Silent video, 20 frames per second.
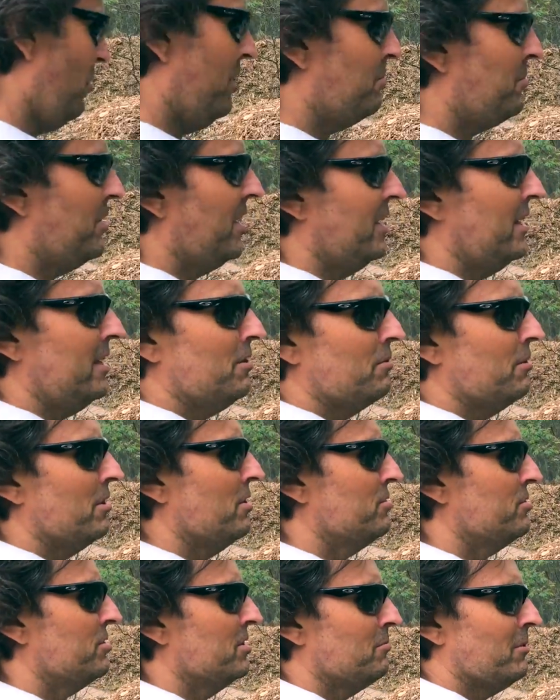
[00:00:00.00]
won't be any
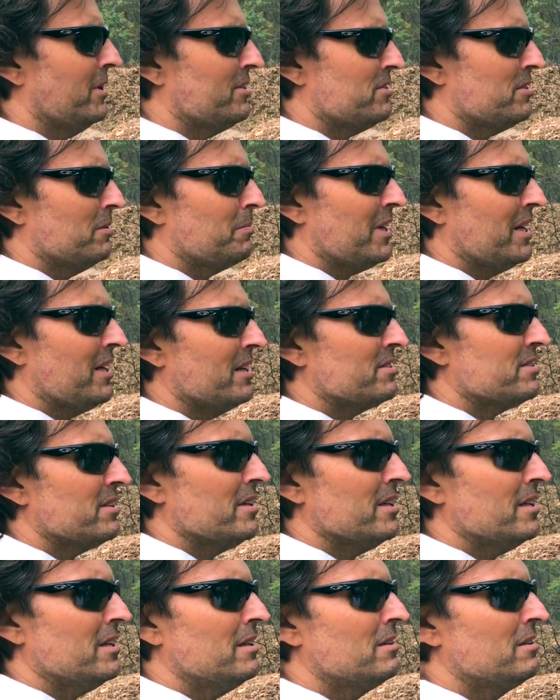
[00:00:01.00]
erosion once the plants are
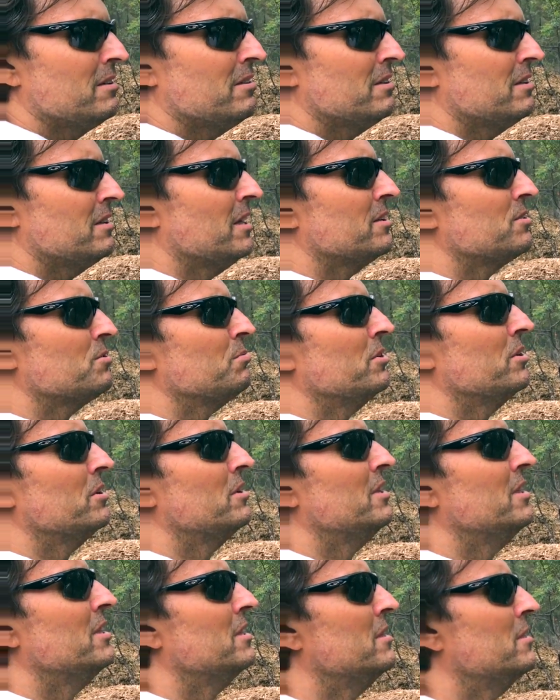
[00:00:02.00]
there. That's what
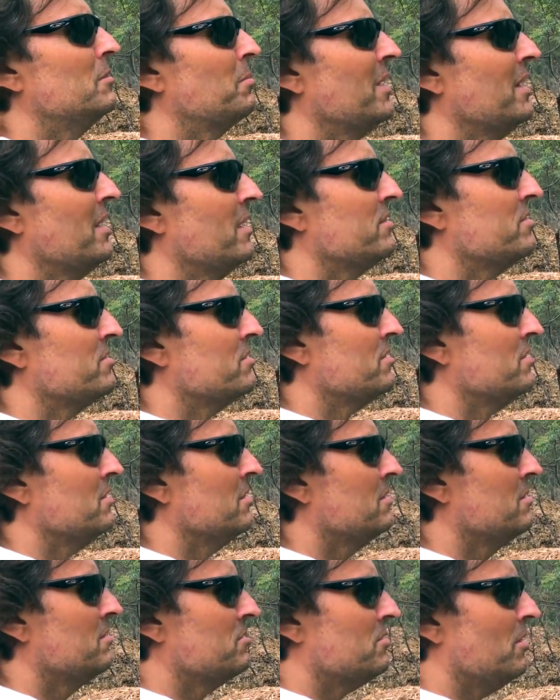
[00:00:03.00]
you need, the plants,
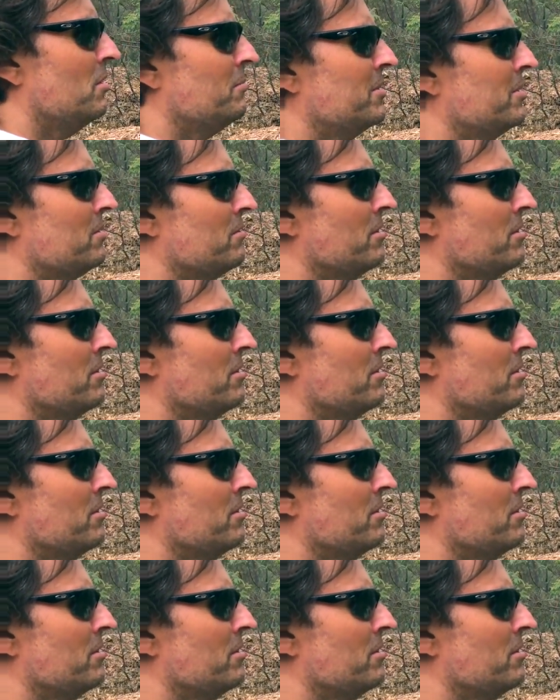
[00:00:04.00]
to stop the